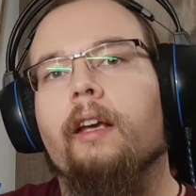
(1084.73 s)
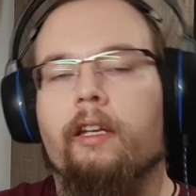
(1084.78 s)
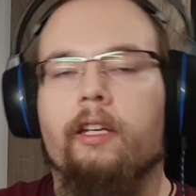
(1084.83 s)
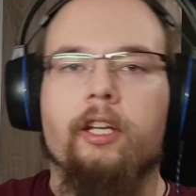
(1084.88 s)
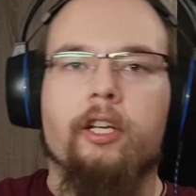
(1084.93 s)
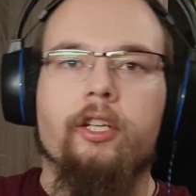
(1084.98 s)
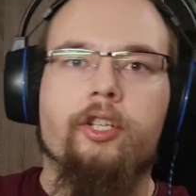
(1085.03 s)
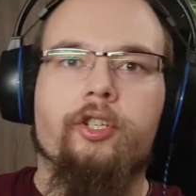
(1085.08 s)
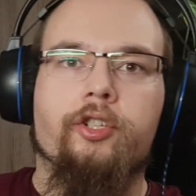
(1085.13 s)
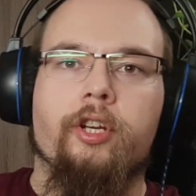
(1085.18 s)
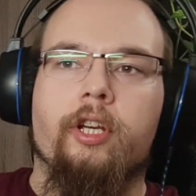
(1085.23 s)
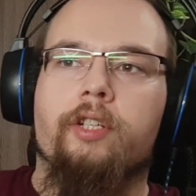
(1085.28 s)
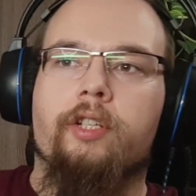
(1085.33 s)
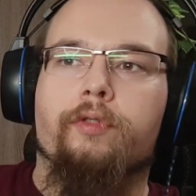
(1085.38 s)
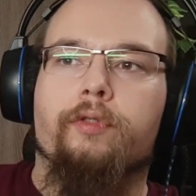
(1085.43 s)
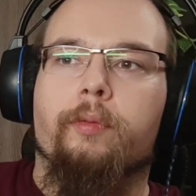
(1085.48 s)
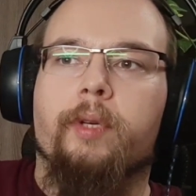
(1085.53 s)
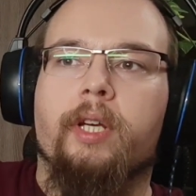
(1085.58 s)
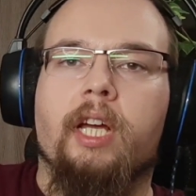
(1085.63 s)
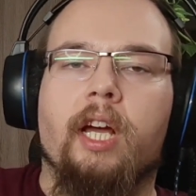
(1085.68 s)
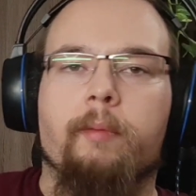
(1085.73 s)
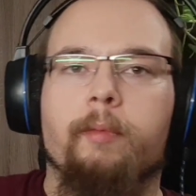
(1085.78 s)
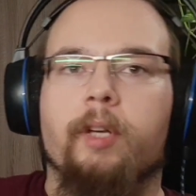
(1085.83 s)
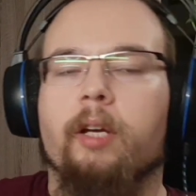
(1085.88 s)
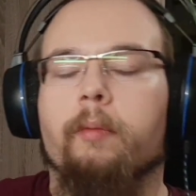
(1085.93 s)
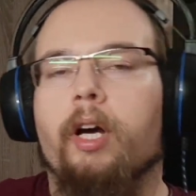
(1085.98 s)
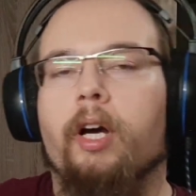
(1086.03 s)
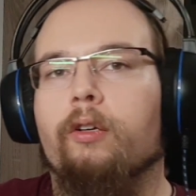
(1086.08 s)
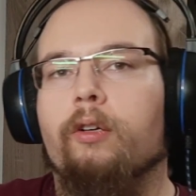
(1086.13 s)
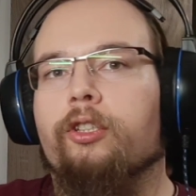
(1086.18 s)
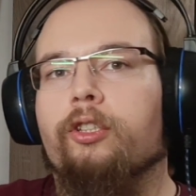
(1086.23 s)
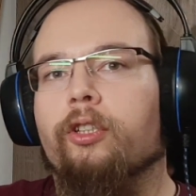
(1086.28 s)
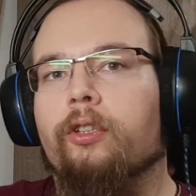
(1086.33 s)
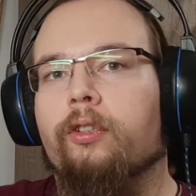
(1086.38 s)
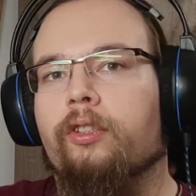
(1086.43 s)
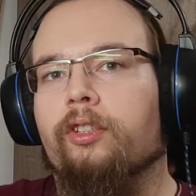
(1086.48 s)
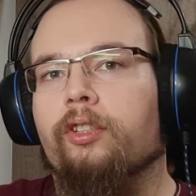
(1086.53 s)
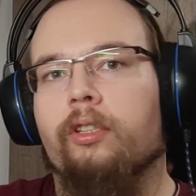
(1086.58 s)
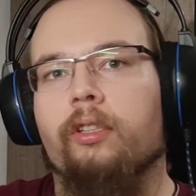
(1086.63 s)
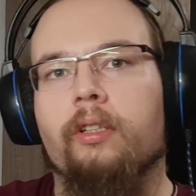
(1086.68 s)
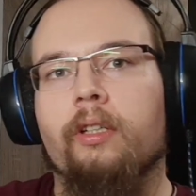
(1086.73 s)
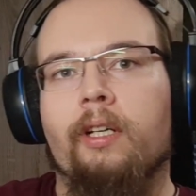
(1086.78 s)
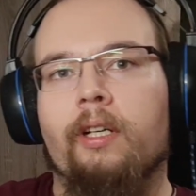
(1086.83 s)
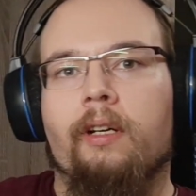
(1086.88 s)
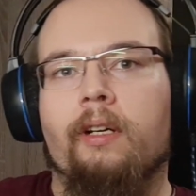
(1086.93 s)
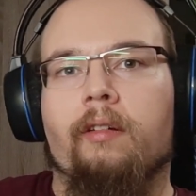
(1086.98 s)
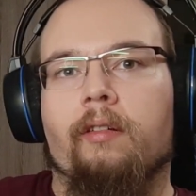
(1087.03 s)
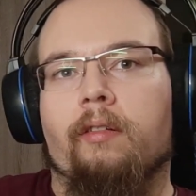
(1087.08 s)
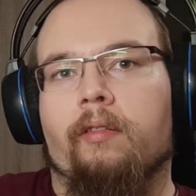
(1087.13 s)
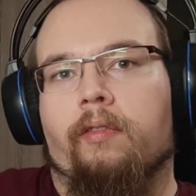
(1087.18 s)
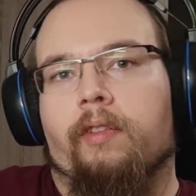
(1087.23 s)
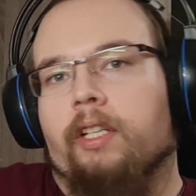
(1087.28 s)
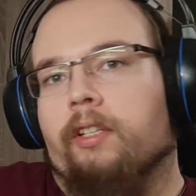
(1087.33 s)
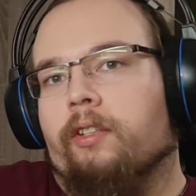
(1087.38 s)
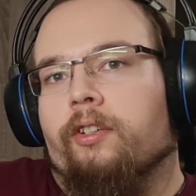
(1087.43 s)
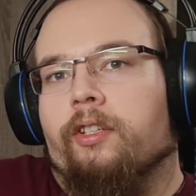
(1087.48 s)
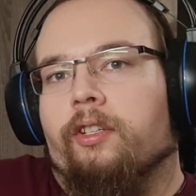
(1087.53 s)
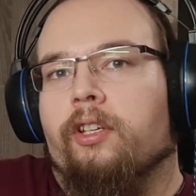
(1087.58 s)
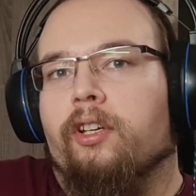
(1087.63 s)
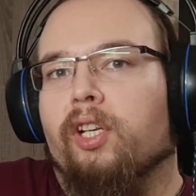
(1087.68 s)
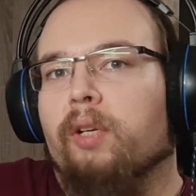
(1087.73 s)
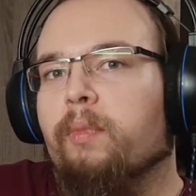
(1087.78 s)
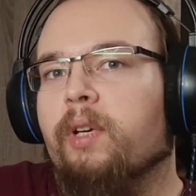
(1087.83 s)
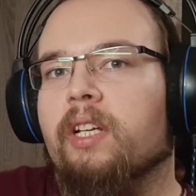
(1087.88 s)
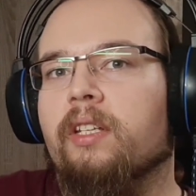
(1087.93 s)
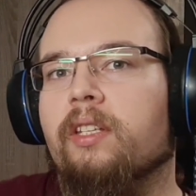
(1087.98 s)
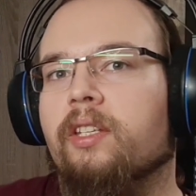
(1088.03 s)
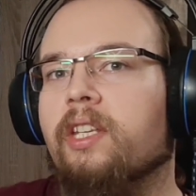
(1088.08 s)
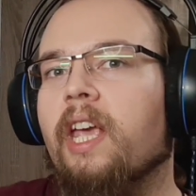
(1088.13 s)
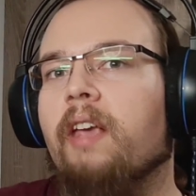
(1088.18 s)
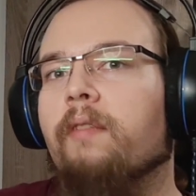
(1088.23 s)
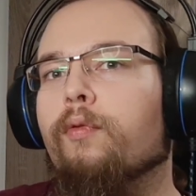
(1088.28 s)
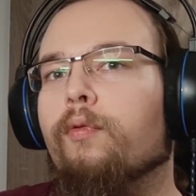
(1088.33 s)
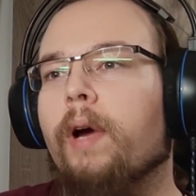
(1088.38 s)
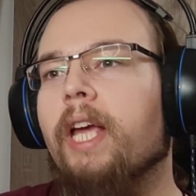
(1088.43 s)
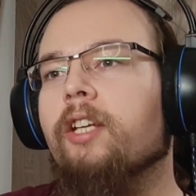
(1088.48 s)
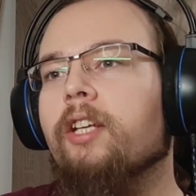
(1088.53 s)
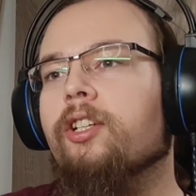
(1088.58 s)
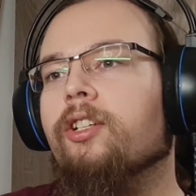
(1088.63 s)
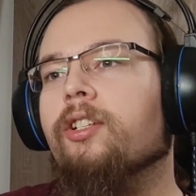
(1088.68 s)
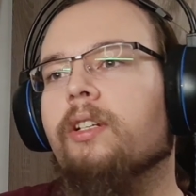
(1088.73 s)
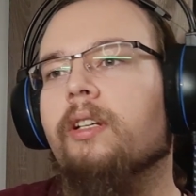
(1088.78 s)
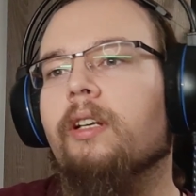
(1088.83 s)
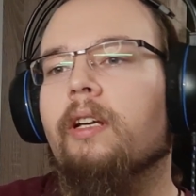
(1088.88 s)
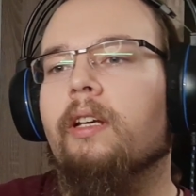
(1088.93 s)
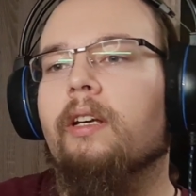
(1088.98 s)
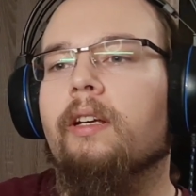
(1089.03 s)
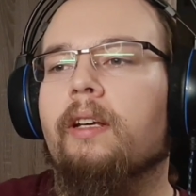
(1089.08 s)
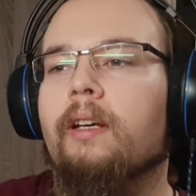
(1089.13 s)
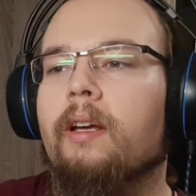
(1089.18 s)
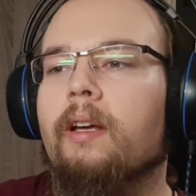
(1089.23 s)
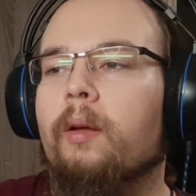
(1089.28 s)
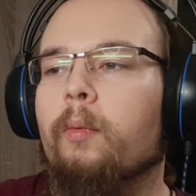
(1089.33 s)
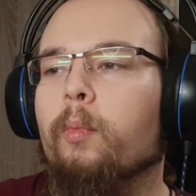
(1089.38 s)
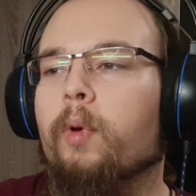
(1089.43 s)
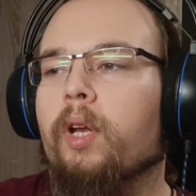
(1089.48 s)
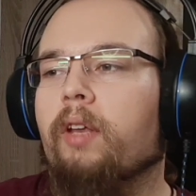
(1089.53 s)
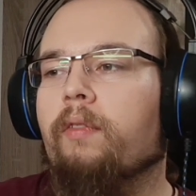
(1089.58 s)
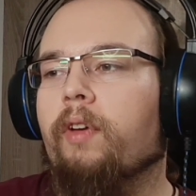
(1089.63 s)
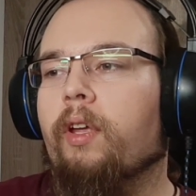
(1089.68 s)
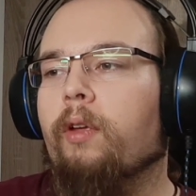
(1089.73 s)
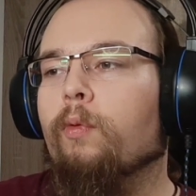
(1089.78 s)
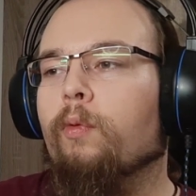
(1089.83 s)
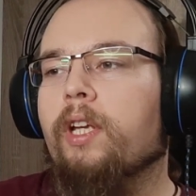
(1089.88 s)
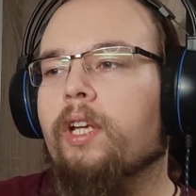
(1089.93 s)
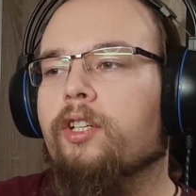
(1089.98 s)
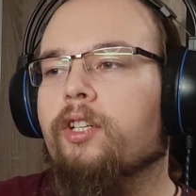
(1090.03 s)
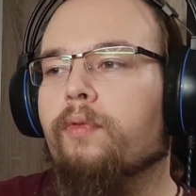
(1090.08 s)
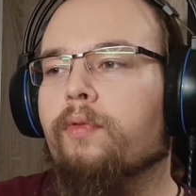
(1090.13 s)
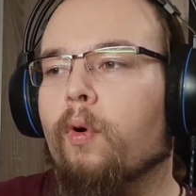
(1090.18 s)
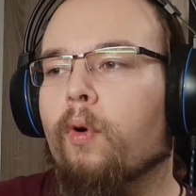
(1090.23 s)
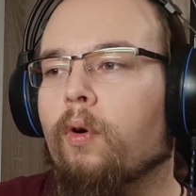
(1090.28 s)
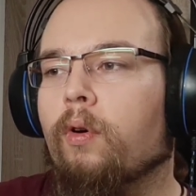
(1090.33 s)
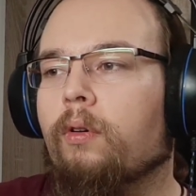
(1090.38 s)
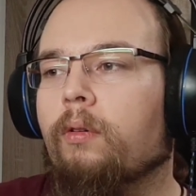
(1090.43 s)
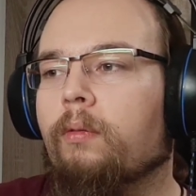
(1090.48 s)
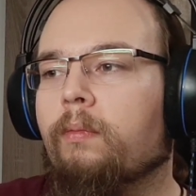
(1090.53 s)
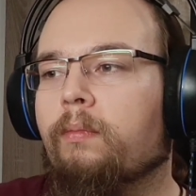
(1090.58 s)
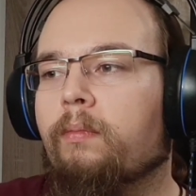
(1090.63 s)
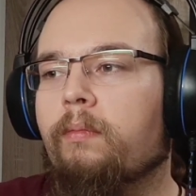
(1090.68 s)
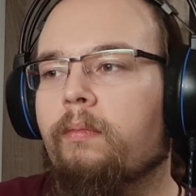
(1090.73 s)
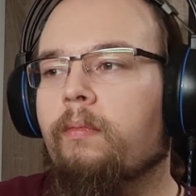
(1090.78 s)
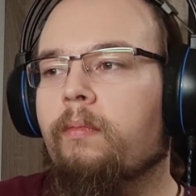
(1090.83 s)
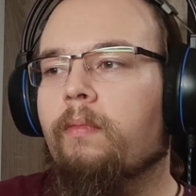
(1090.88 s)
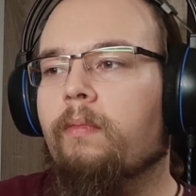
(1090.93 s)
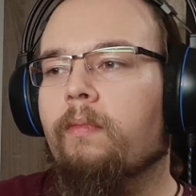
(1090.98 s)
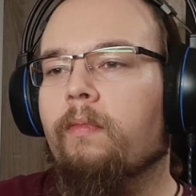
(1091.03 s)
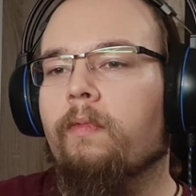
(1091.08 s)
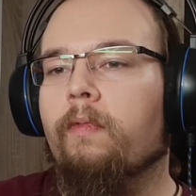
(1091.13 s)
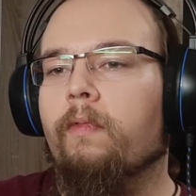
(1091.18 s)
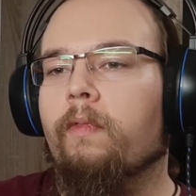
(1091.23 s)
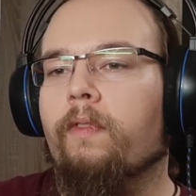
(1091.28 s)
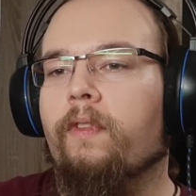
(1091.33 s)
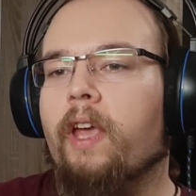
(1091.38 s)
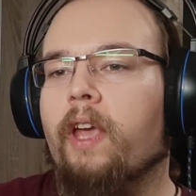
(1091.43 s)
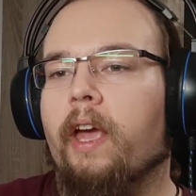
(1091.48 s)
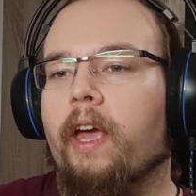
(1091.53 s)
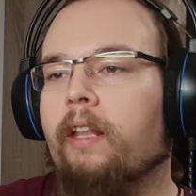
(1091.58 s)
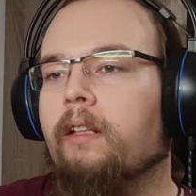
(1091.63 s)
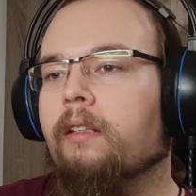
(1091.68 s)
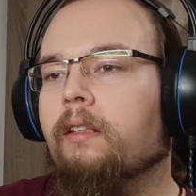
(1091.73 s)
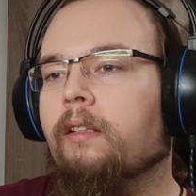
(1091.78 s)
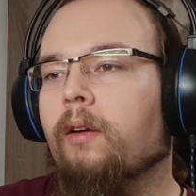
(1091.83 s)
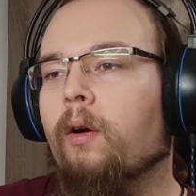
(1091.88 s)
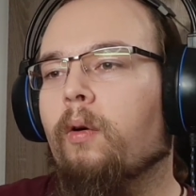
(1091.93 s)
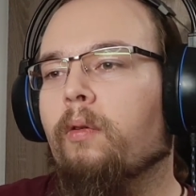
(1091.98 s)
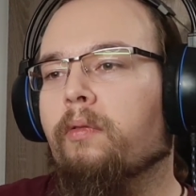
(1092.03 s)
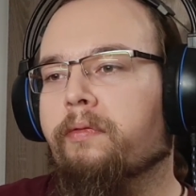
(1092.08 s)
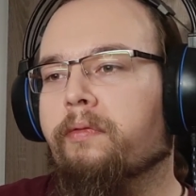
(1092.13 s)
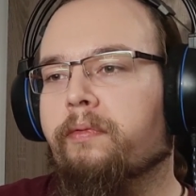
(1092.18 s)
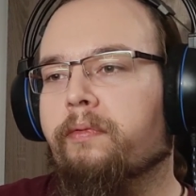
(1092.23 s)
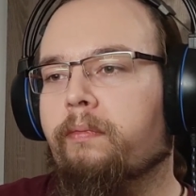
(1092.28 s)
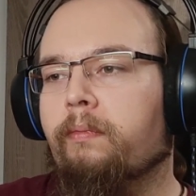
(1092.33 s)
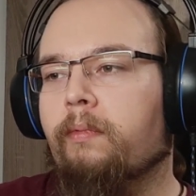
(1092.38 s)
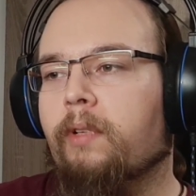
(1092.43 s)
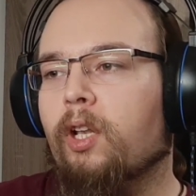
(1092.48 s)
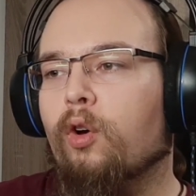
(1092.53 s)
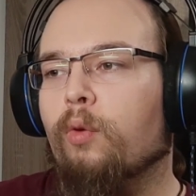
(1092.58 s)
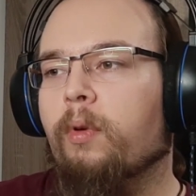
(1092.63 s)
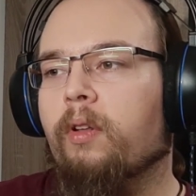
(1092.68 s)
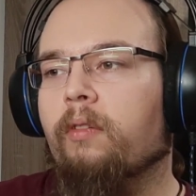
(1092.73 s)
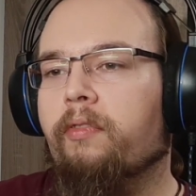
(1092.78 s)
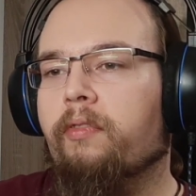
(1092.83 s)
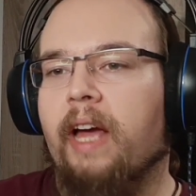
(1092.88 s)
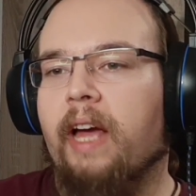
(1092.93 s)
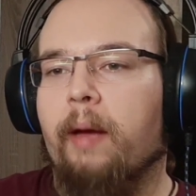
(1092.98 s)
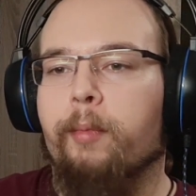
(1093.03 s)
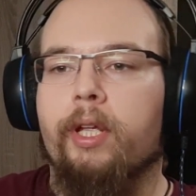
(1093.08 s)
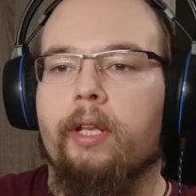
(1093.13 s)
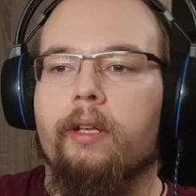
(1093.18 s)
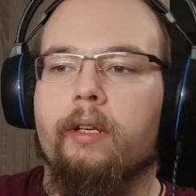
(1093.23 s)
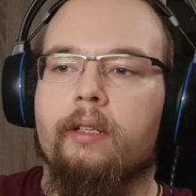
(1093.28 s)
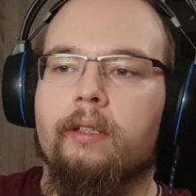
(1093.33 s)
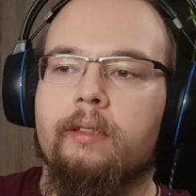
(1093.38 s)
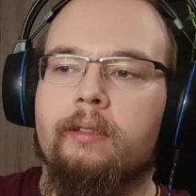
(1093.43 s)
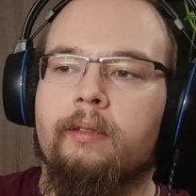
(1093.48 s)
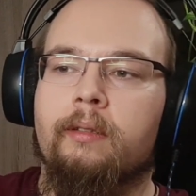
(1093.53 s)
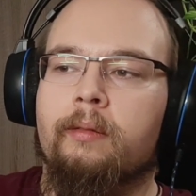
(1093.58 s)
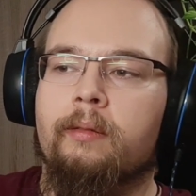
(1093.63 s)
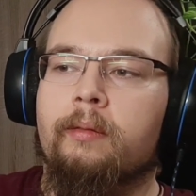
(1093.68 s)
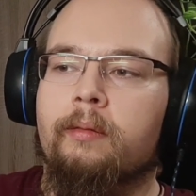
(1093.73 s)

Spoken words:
in exchange for becoming a Mahou Shoujo, that's just gonna be a safe wish? But if I wish for the end of global famine,